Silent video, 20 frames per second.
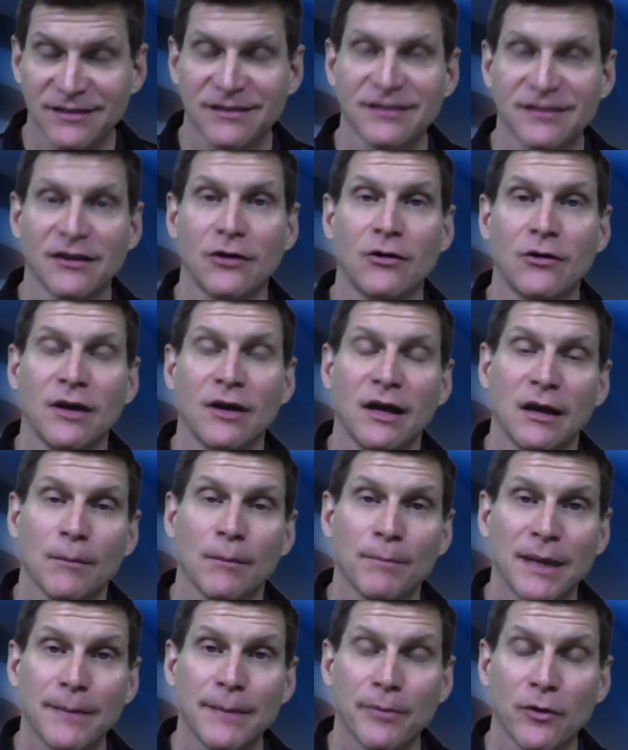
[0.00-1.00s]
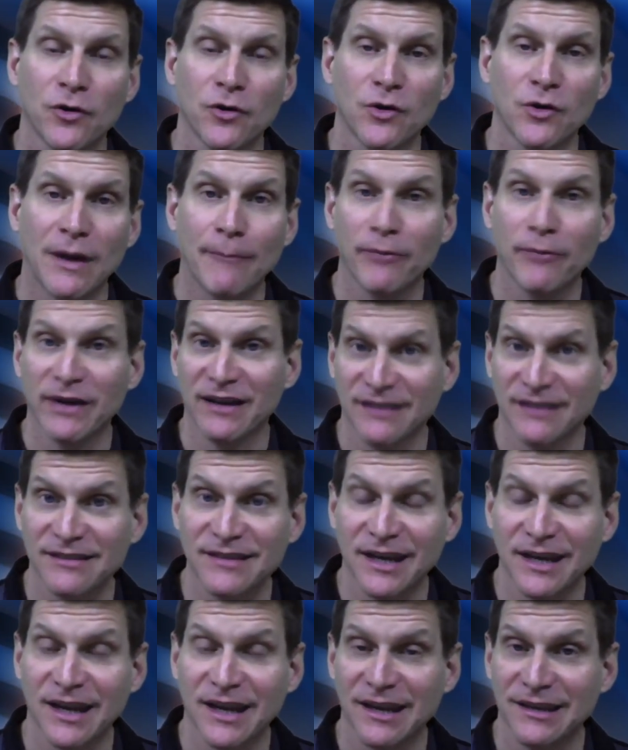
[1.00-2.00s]
So people who have
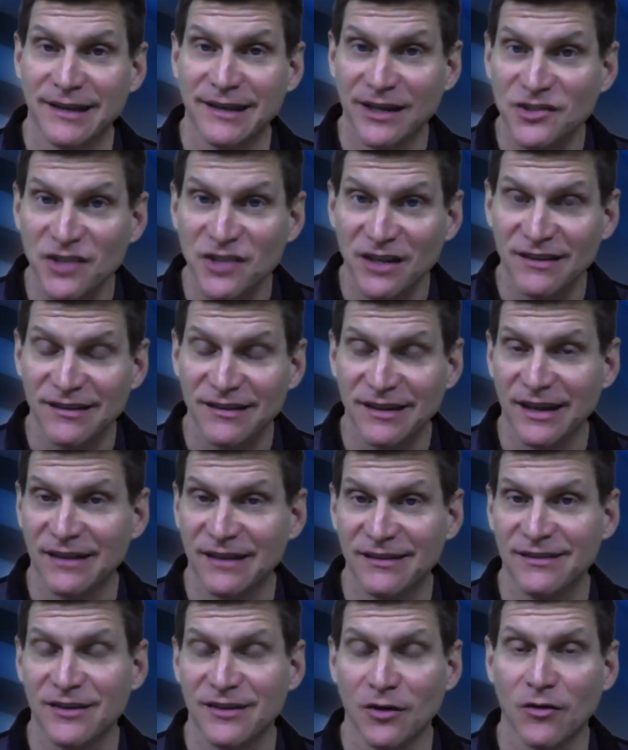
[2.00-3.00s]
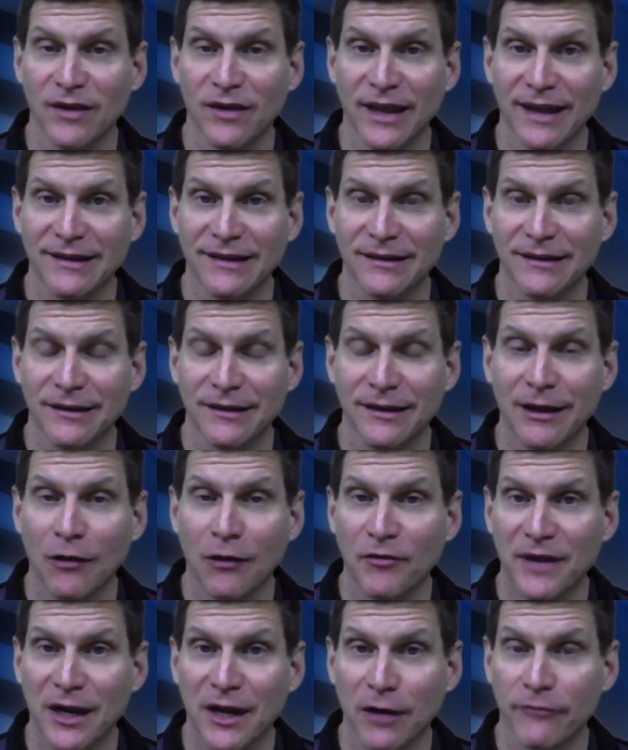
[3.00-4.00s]
pre-existing conditions can still get
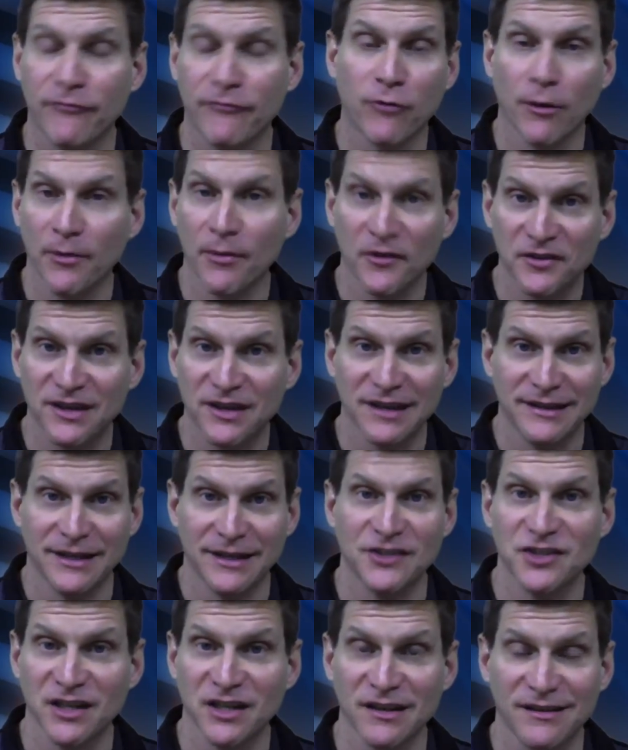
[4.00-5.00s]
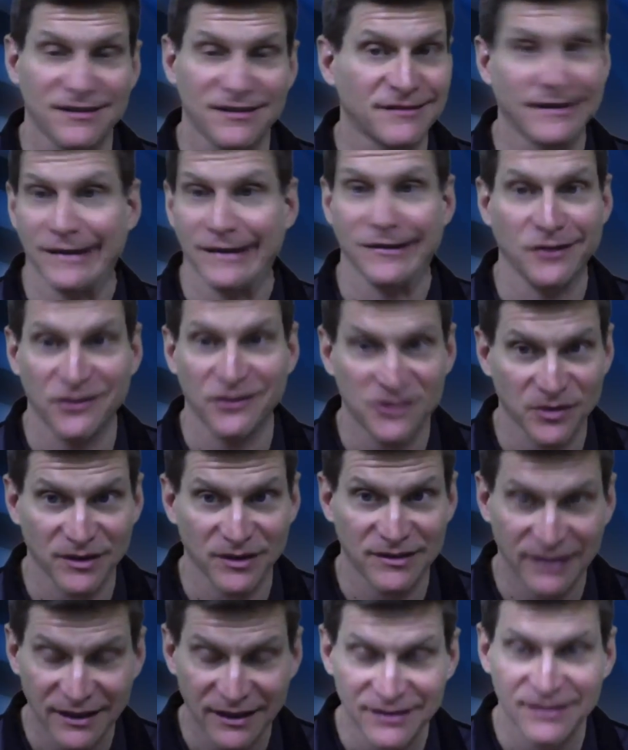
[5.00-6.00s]
health care for those conditions, didn't used to
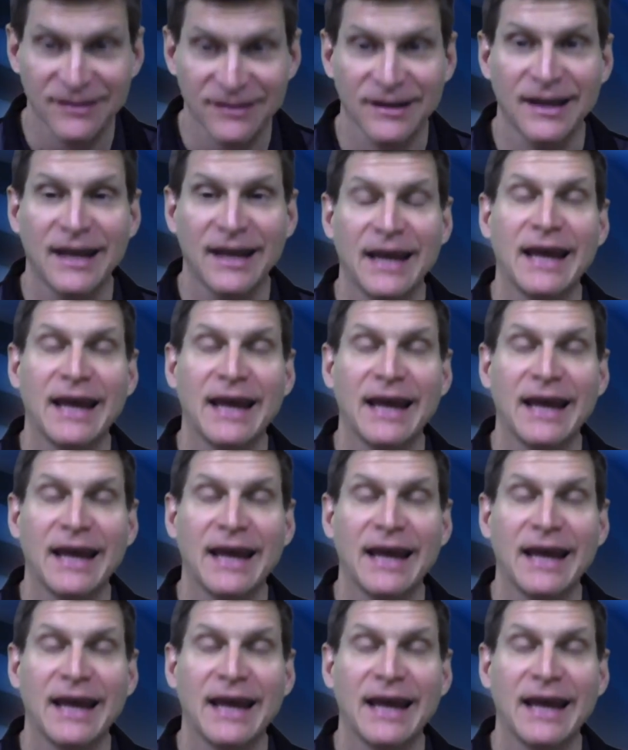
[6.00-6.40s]
exist,